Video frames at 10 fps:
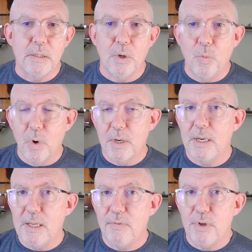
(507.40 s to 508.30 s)
we're going
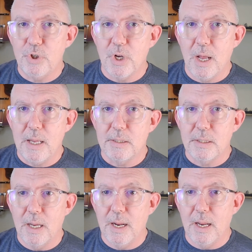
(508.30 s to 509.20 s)
to give it a
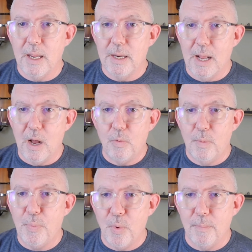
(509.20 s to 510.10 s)
shot, and I'll
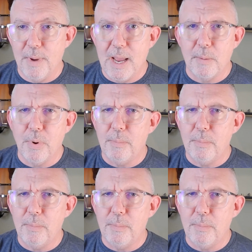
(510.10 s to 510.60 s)
report back.